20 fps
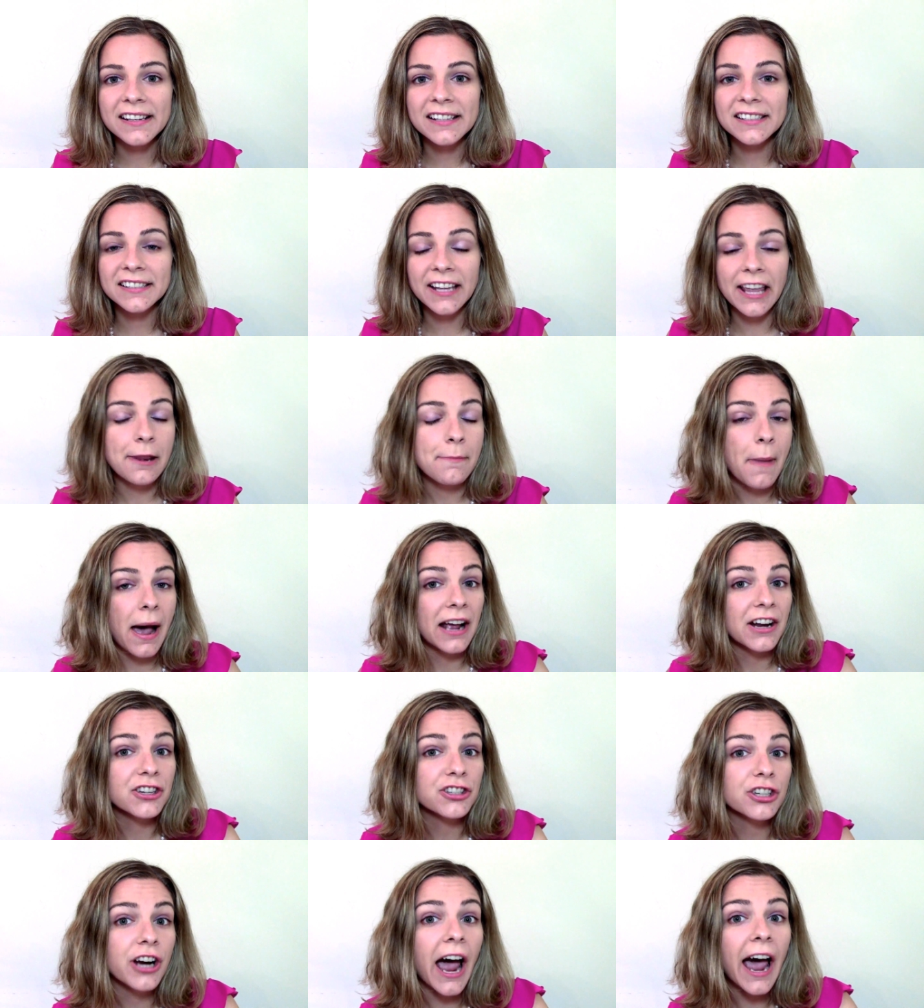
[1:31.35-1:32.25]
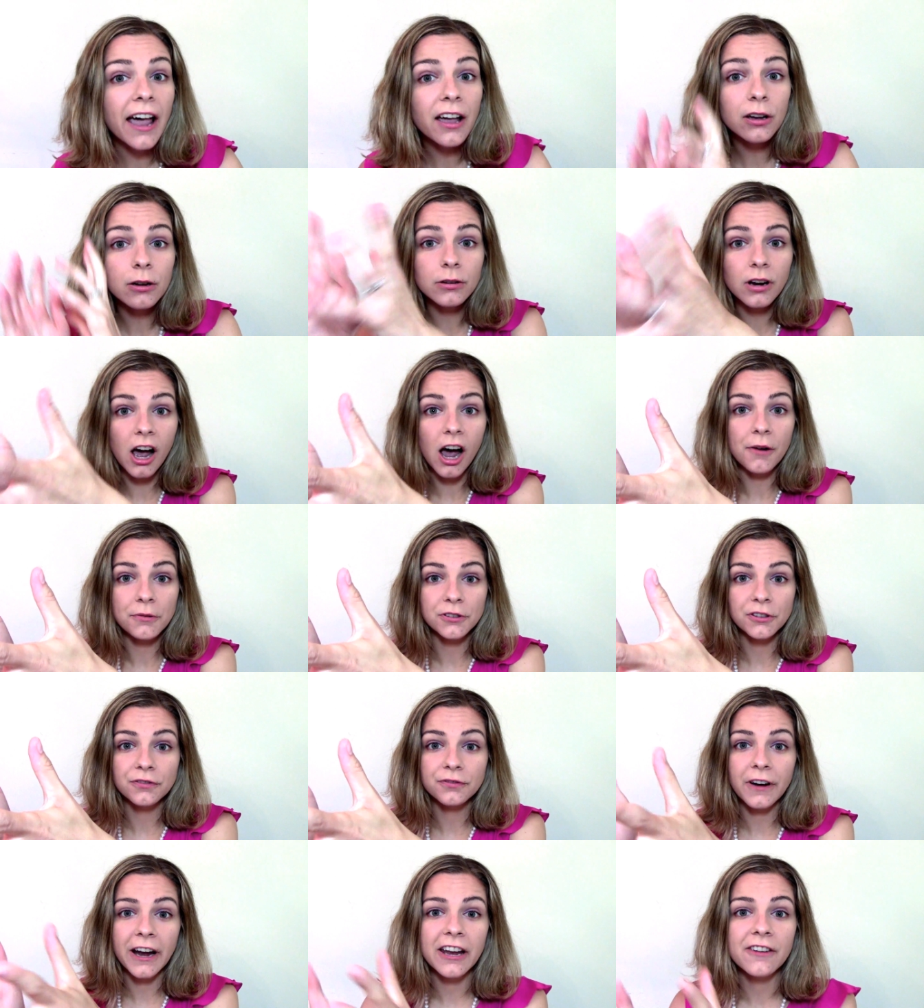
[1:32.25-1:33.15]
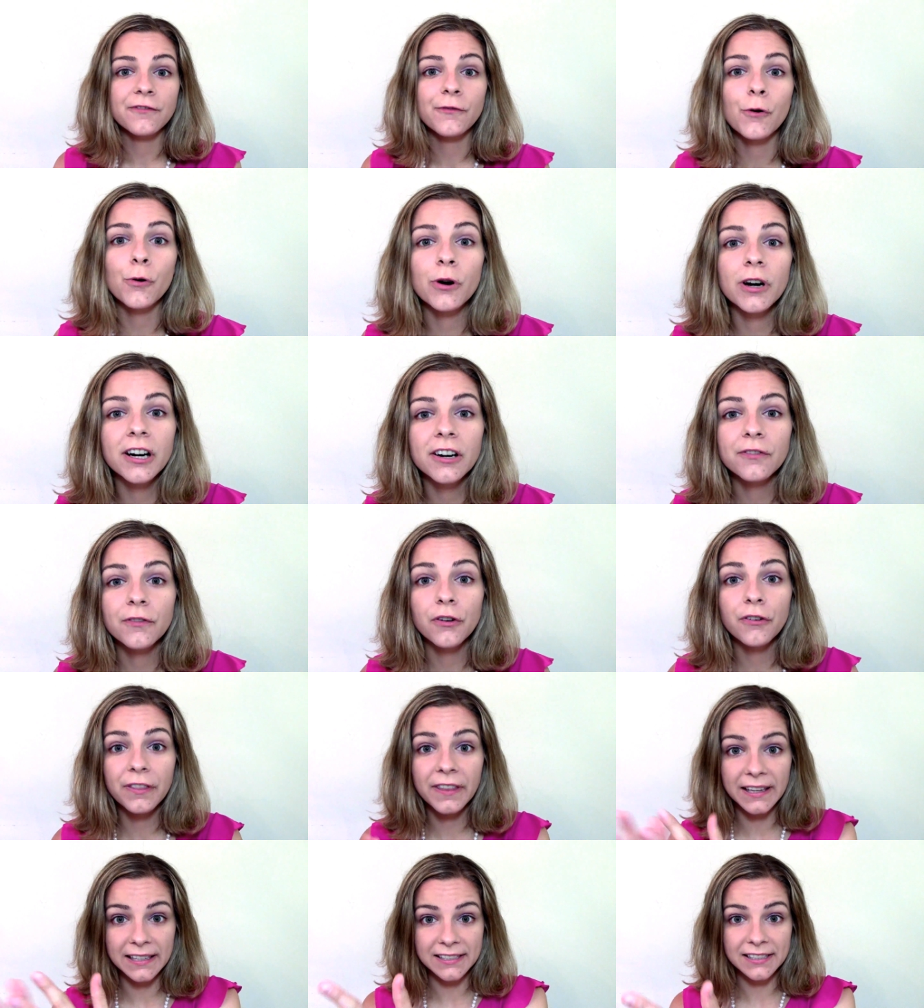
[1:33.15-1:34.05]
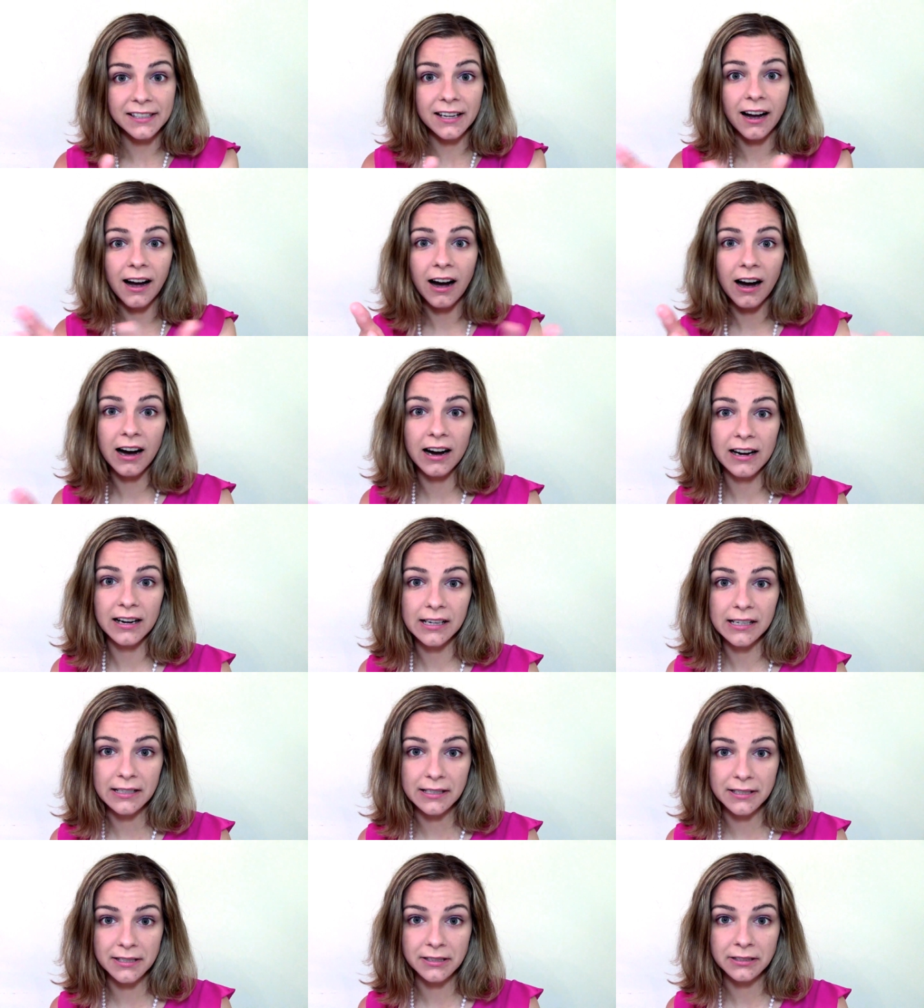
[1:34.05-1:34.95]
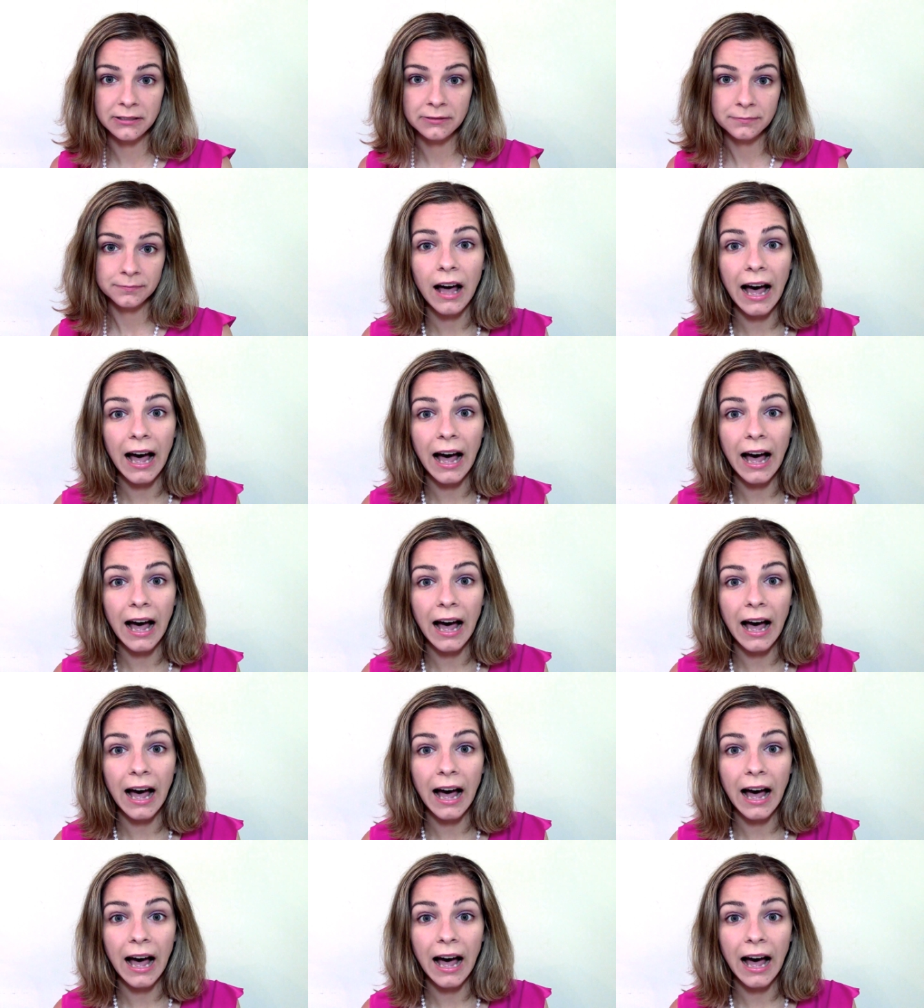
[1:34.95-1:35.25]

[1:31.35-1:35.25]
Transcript: to send my child off to fight for this cause?